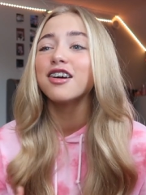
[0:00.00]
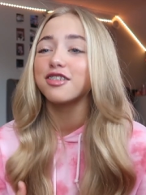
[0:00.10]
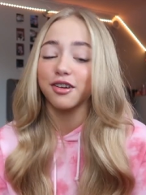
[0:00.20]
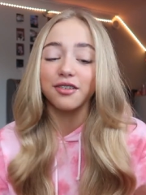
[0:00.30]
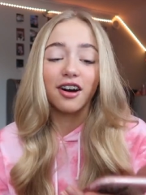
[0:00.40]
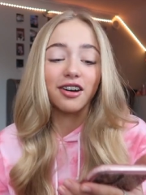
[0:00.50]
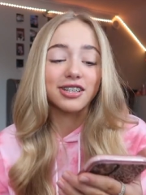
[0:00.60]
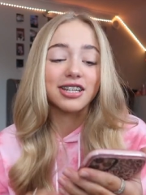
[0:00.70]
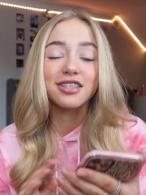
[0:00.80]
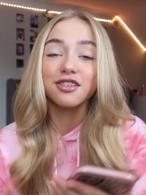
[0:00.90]
Don't
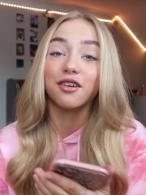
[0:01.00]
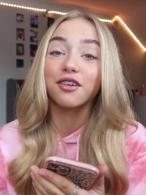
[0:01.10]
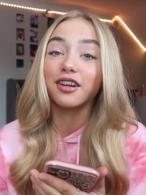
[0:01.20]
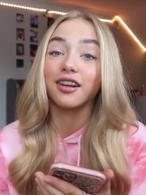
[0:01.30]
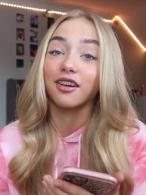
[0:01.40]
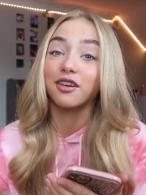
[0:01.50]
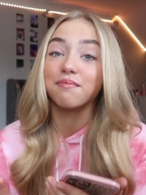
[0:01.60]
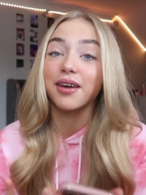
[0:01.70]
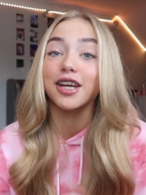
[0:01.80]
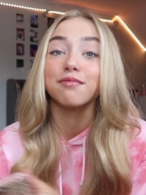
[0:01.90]
ask, it's not a good look on
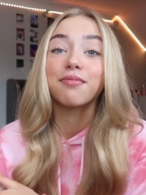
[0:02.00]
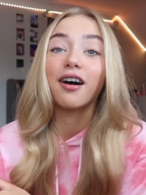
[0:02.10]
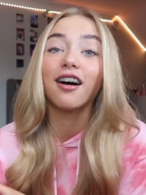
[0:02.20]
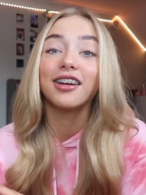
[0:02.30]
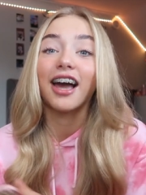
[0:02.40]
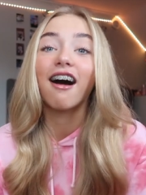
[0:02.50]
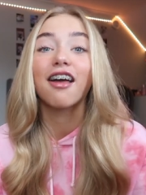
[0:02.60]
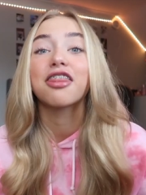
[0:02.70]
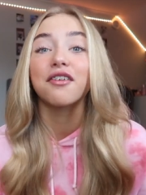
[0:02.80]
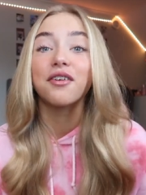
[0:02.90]
me. But yeah, I
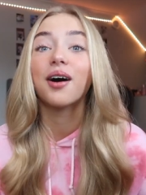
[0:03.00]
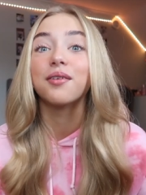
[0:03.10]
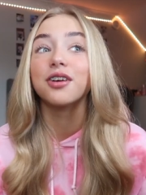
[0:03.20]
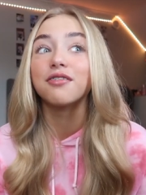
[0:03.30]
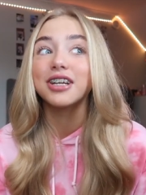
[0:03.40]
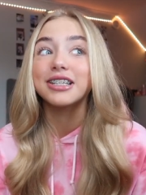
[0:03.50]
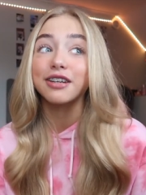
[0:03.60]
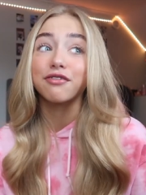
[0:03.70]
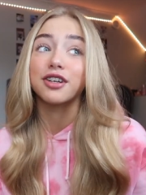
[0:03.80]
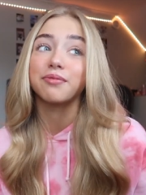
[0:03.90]
thought I would look really
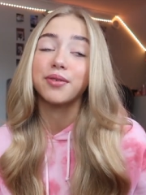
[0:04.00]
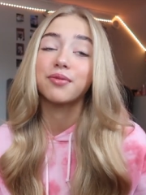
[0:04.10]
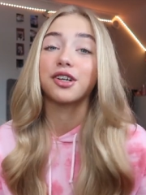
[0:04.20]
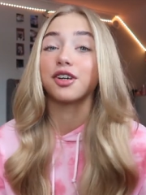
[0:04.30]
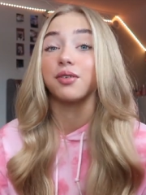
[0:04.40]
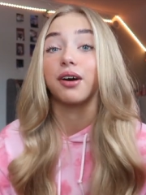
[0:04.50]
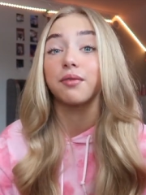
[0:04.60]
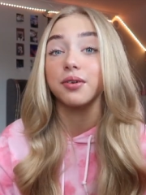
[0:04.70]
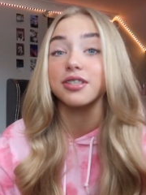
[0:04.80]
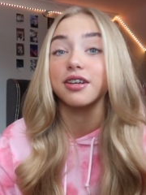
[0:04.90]
different and people know who I
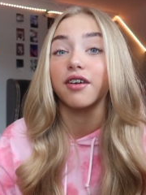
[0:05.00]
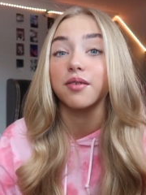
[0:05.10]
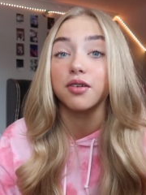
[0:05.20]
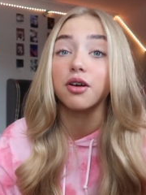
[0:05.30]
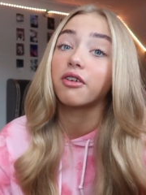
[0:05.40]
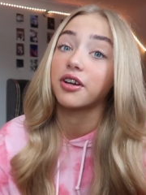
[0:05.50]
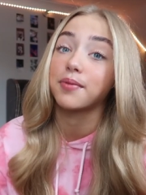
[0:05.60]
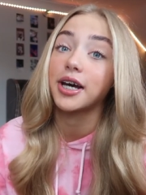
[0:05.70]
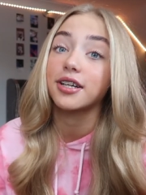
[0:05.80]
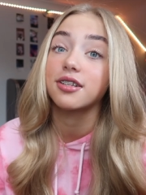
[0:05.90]
was if I wore a red
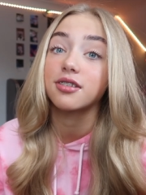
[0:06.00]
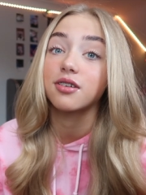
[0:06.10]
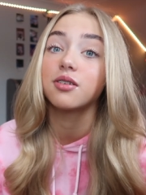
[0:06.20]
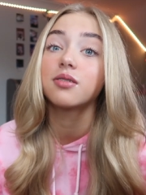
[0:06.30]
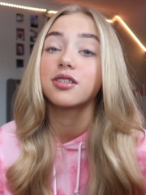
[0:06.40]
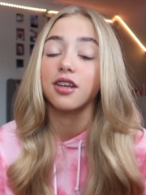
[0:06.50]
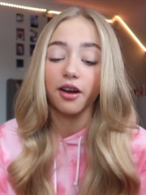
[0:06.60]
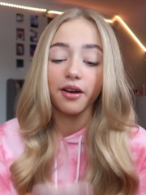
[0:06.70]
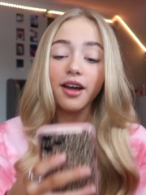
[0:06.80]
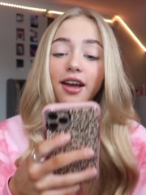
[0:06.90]
bag to school.
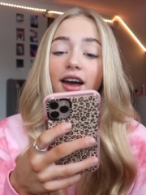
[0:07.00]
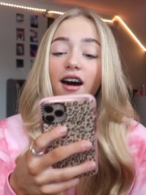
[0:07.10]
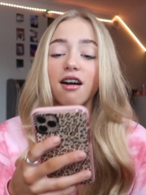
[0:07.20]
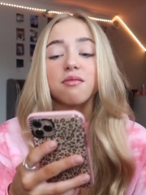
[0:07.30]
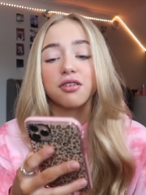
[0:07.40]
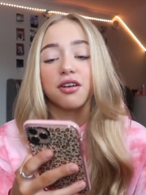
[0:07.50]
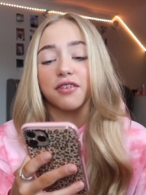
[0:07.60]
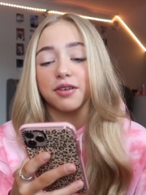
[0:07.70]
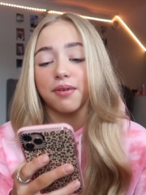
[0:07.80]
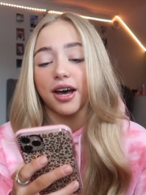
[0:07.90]
So I wore a
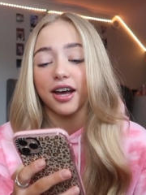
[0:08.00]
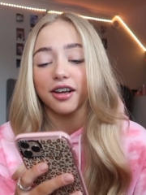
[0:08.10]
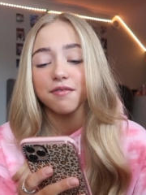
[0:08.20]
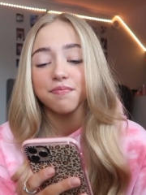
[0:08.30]
red bag.